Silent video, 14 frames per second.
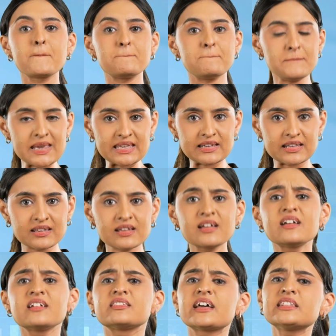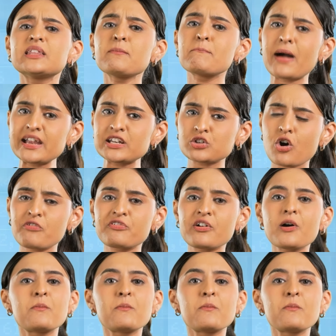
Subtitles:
meaning that they might offer